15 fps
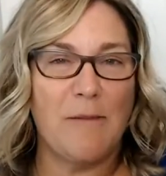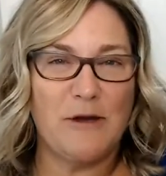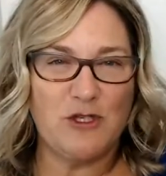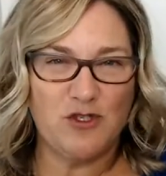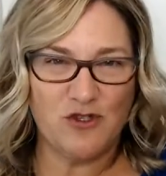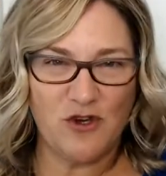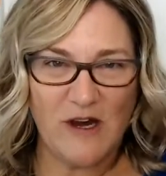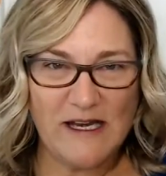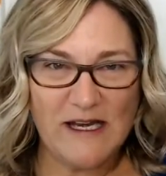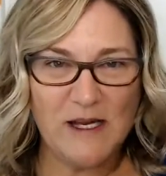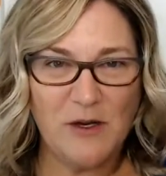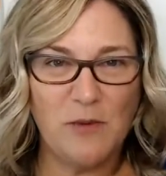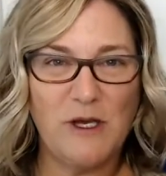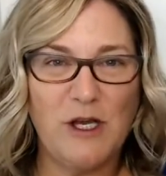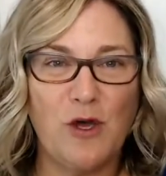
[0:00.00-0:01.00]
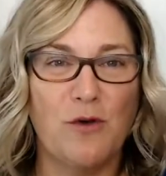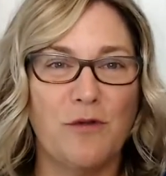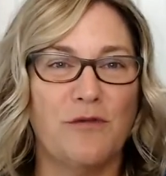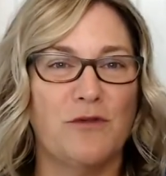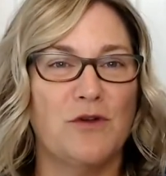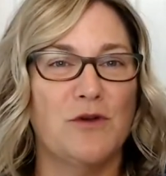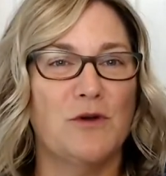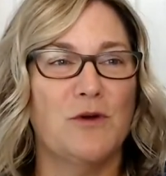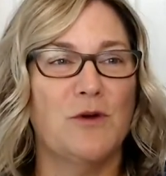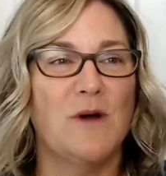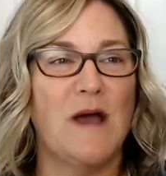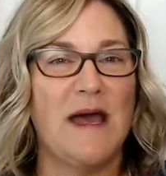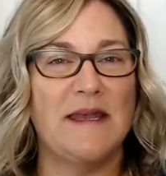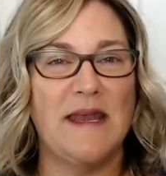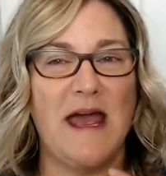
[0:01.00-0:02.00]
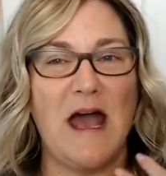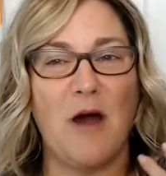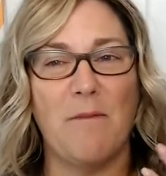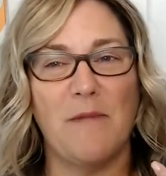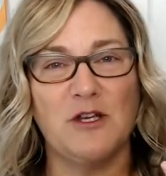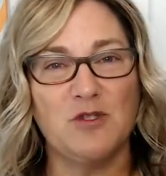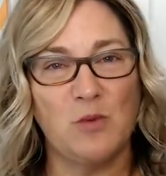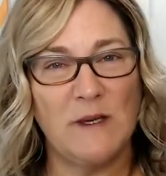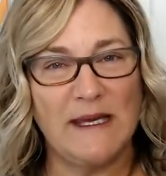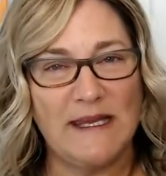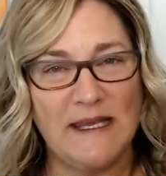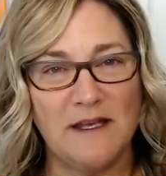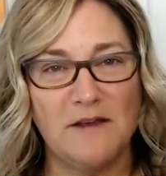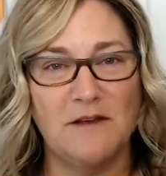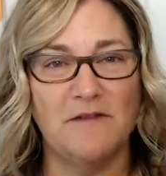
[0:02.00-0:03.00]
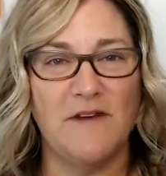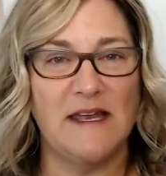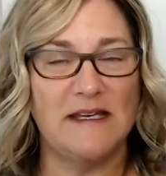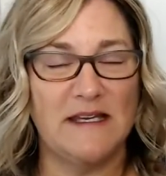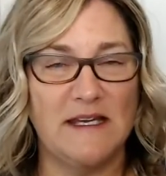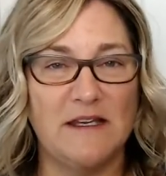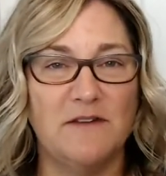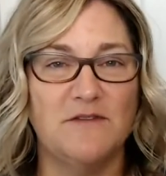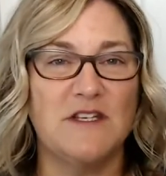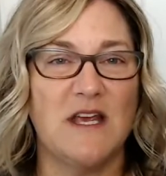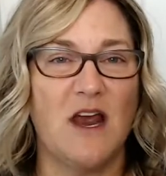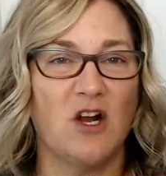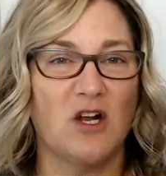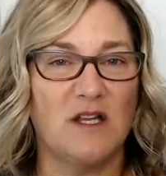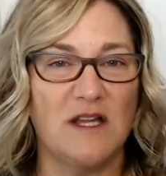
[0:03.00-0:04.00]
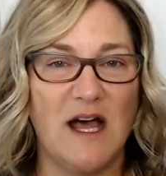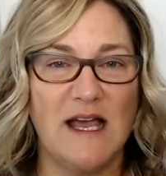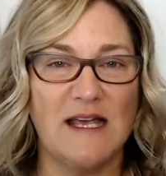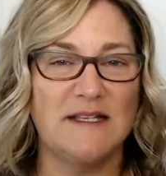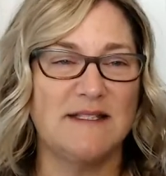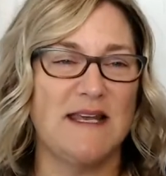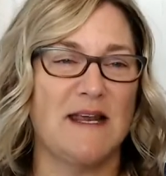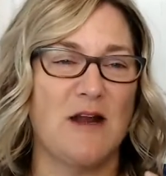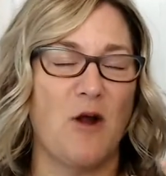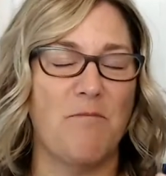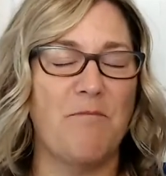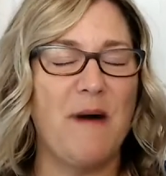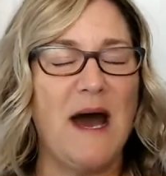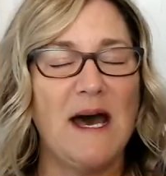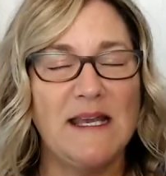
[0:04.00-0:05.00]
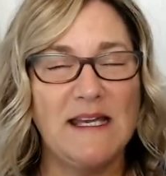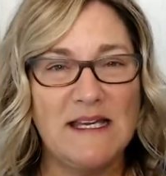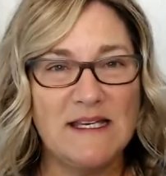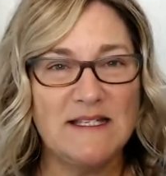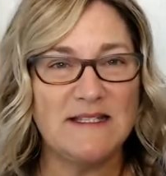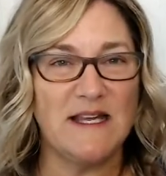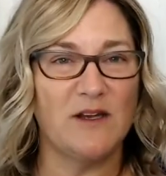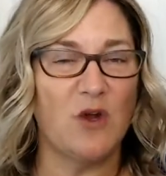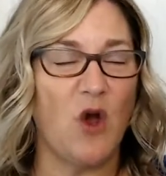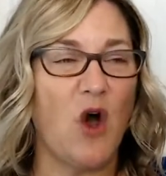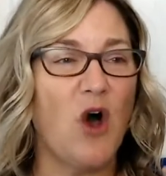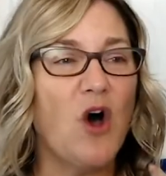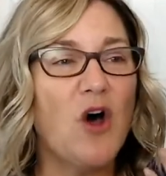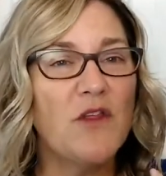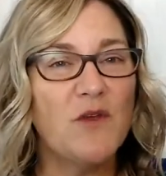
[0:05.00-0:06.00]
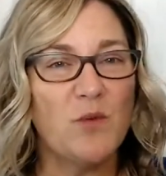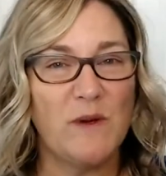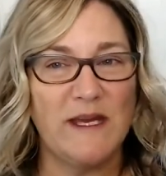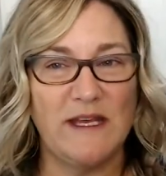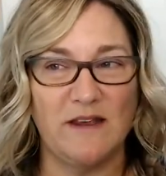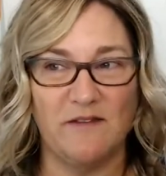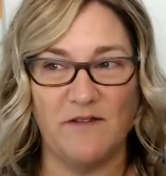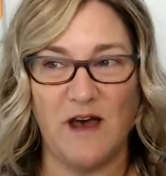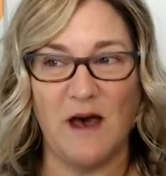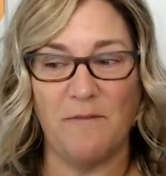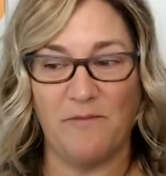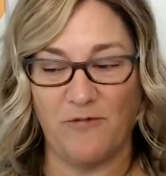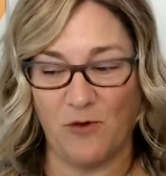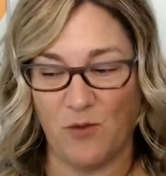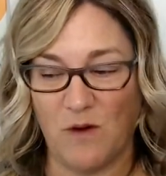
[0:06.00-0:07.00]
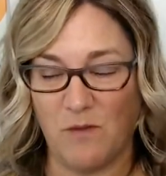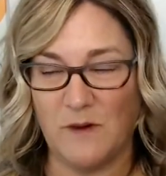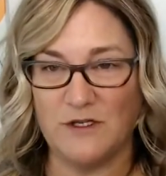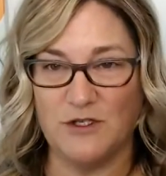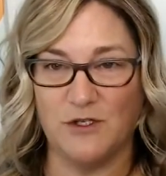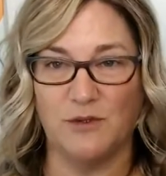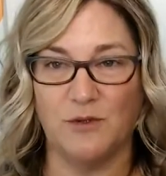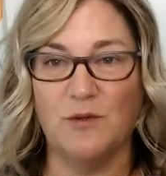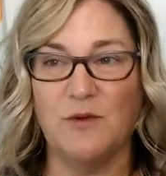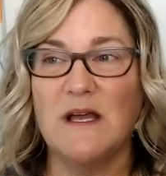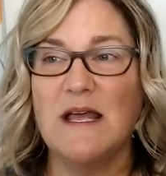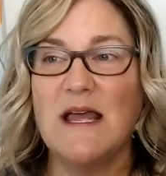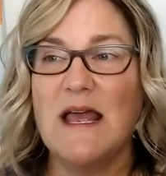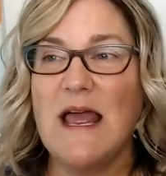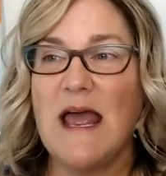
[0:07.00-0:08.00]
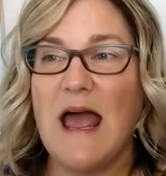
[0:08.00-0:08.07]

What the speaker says: how much training we go through and how much we give to our clients and our bodies and all that we give up for what we do.